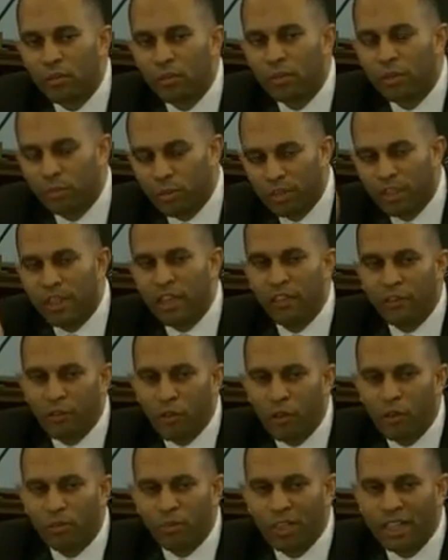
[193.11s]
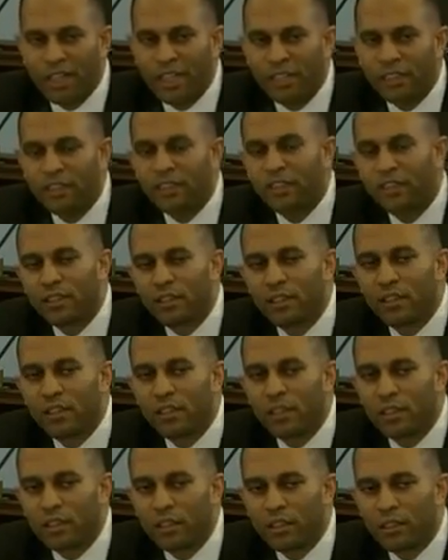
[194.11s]
which would therefore place
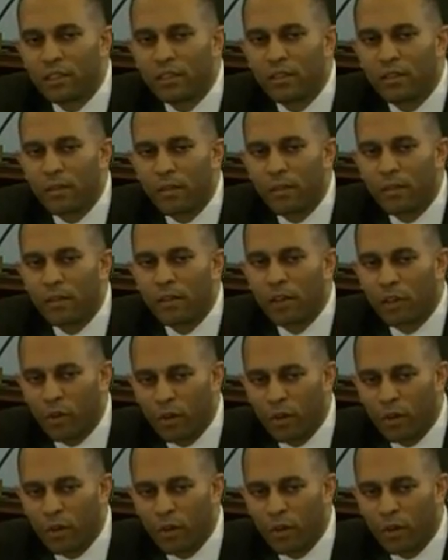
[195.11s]
a